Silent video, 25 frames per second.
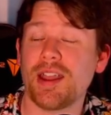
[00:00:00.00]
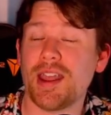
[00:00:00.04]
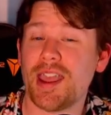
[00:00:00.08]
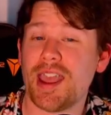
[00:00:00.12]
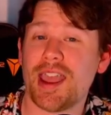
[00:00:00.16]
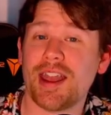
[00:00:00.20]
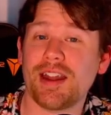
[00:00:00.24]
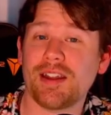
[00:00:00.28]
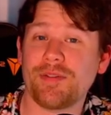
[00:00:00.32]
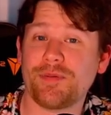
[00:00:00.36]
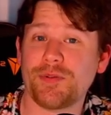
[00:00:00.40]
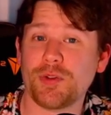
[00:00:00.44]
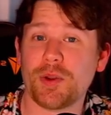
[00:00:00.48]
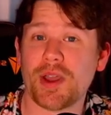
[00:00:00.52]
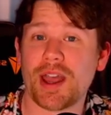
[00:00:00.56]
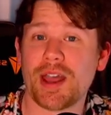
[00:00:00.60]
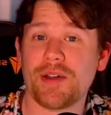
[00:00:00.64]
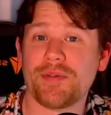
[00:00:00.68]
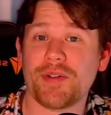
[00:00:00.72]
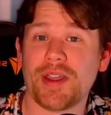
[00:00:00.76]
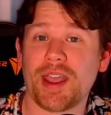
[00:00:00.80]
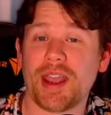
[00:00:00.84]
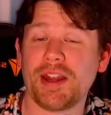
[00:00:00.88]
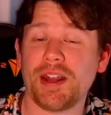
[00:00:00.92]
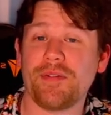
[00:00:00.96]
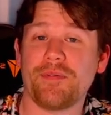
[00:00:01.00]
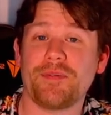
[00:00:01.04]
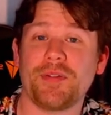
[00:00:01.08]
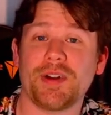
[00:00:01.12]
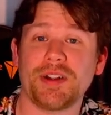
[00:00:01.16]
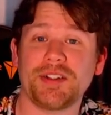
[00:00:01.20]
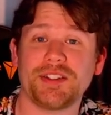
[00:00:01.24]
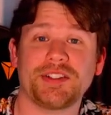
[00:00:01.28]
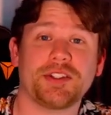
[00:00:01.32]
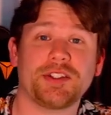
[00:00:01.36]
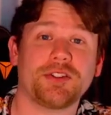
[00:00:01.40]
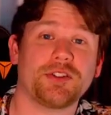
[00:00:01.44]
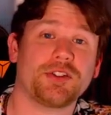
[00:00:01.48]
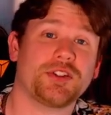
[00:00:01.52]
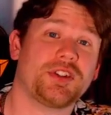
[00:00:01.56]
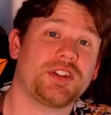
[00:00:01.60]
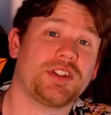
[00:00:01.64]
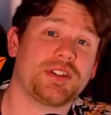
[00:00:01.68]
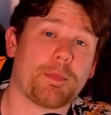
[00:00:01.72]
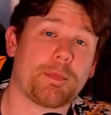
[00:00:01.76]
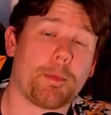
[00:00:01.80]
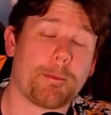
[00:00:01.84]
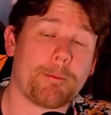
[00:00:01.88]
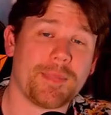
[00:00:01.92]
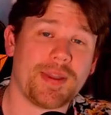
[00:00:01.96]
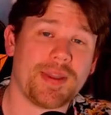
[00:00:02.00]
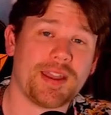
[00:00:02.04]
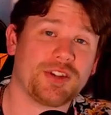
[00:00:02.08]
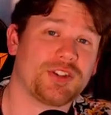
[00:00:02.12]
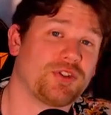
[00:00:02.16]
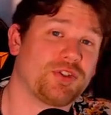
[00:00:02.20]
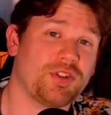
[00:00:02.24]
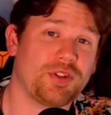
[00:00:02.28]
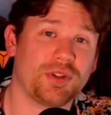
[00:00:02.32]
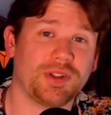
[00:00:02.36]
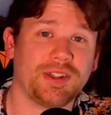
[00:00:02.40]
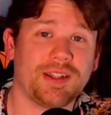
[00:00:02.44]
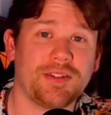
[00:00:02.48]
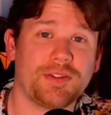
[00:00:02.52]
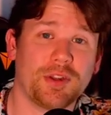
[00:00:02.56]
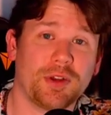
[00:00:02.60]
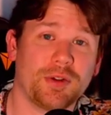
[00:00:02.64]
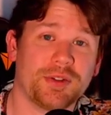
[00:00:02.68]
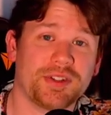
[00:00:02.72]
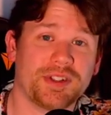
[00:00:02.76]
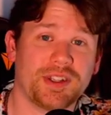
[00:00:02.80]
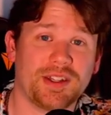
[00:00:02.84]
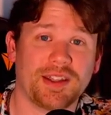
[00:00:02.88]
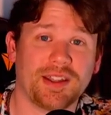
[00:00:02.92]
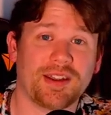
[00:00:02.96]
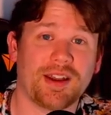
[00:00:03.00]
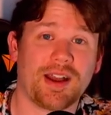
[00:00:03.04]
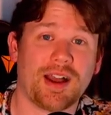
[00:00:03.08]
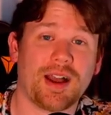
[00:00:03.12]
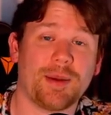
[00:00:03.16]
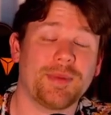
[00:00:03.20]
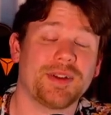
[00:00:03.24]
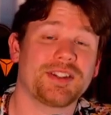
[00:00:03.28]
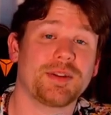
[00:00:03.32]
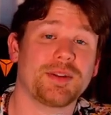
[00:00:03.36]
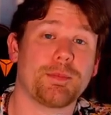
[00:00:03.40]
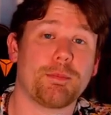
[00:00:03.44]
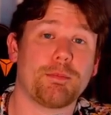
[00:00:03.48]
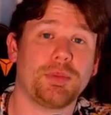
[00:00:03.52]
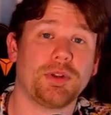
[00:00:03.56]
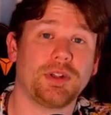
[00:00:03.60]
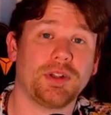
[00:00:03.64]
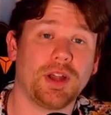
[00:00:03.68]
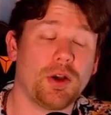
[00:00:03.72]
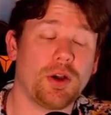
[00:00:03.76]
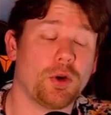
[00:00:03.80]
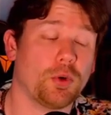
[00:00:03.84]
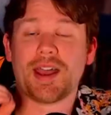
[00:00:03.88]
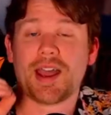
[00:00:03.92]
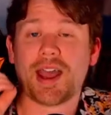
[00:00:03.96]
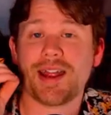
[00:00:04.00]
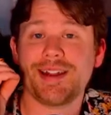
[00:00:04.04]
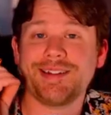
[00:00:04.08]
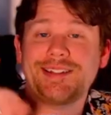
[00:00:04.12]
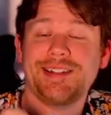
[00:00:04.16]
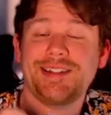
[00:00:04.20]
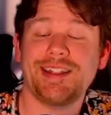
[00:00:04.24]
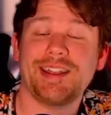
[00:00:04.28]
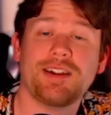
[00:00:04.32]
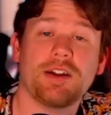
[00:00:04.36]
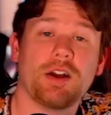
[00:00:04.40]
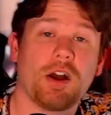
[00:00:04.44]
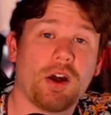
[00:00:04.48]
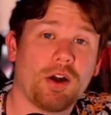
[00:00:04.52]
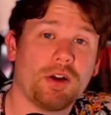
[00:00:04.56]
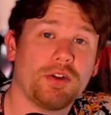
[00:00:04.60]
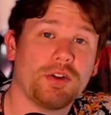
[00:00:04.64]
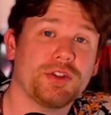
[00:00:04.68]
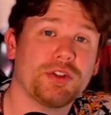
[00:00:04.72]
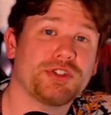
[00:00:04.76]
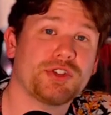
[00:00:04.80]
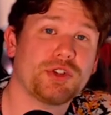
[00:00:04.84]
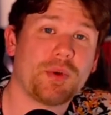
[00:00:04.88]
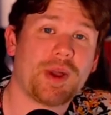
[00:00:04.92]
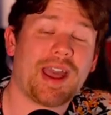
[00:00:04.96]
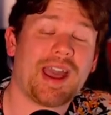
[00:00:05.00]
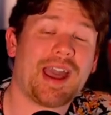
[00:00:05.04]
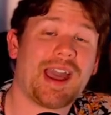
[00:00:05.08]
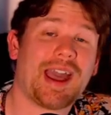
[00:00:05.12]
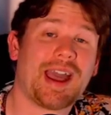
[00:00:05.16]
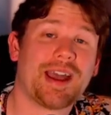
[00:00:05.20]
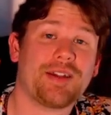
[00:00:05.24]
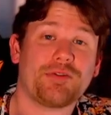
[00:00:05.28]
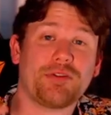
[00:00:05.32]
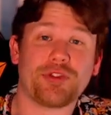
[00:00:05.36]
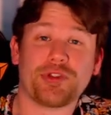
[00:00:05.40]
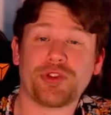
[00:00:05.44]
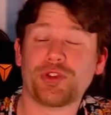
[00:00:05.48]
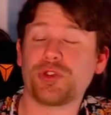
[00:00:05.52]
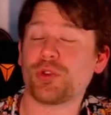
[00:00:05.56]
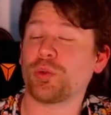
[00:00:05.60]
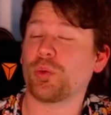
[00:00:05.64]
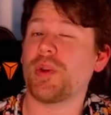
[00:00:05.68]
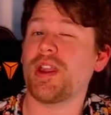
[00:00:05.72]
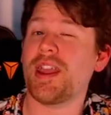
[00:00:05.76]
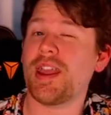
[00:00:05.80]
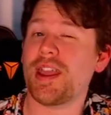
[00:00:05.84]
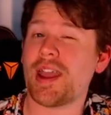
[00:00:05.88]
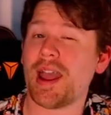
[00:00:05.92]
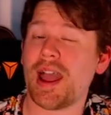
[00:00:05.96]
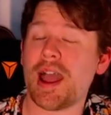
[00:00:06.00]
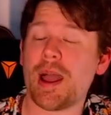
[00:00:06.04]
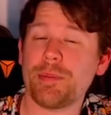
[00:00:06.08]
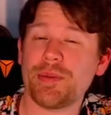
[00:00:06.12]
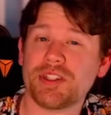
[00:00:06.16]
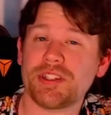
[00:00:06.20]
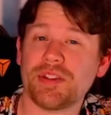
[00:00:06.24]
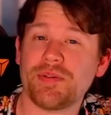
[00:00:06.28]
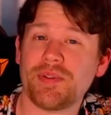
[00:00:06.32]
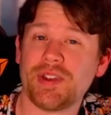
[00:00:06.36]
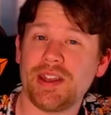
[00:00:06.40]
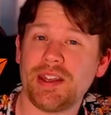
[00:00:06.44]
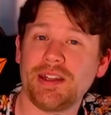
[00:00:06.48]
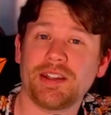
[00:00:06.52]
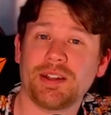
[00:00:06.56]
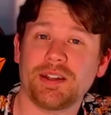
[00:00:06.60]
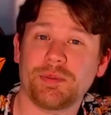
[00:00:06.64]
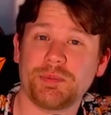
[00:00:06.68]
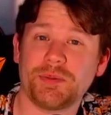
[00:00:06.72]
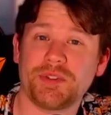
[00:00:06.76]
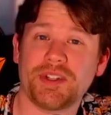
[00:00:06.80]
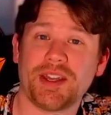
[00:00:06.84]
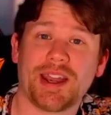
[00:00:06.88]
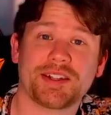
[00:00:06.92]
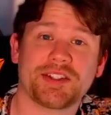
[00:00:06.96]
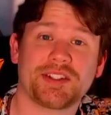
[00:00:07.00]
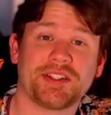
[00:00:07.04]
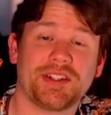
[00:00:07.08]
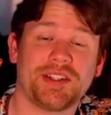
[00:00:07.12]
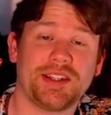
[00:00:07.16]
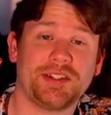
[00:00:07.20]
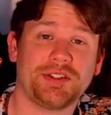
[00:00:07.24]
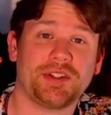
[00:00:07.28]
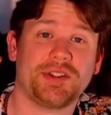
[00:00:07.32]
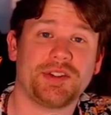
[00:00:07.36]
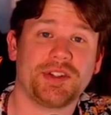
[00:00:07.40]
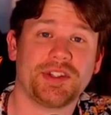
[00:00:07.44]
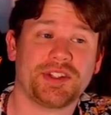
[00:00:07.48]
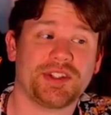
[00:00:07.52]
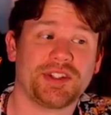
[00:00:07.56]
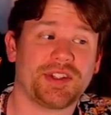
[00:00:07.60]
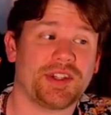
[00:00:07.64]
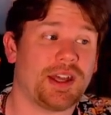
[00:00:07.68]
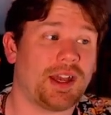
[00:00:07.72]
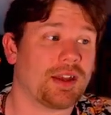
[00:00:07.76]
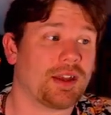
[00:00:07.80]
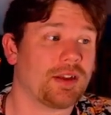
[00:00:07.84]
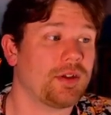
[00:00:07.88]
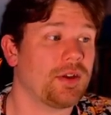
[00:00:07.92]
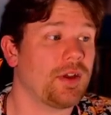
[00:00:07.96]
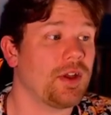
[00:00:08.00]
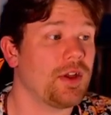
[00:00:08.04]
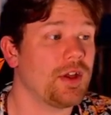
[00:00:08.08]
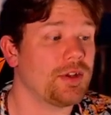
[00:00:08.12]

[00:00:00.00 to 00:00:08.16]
And if you have any fun synergies, make sure you leave those in the comments below. I did also add 3 copies of Income Tax into this deck.